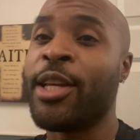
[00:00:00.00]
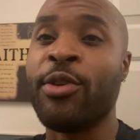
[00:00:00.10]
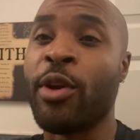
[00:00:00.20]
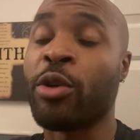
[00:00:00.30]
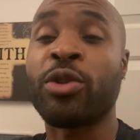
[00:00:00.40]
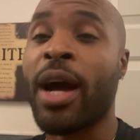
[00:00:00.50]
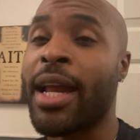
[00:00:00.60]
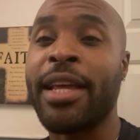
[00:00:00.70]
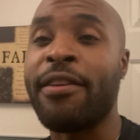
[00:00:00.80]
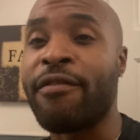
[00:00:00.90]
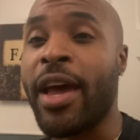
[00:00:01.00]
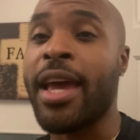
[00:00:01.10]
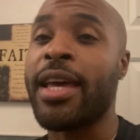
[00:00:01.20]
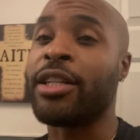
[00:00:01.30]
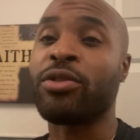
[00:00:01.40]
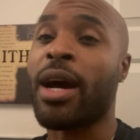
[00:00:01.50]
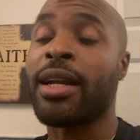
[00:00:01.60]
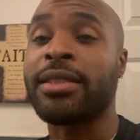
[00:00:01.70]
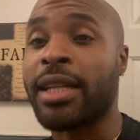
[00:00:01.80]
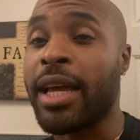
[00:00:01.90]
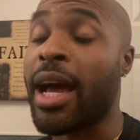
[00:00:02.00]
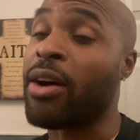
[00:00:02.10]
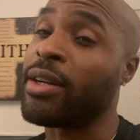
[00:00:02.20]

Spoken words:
you know, trying to evade and trying to stay out.